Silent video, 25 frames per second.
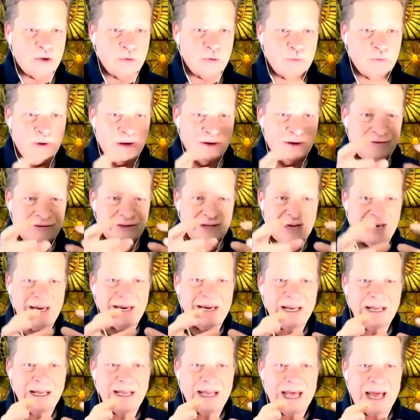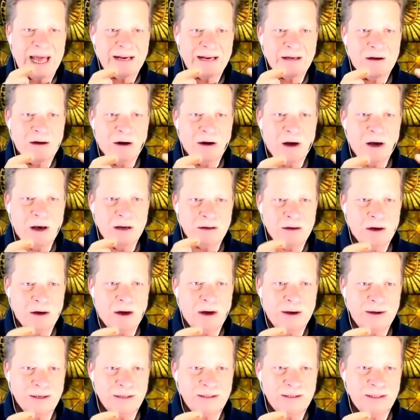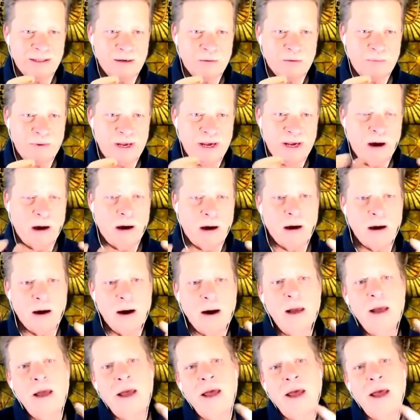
We've taken that goddess that we are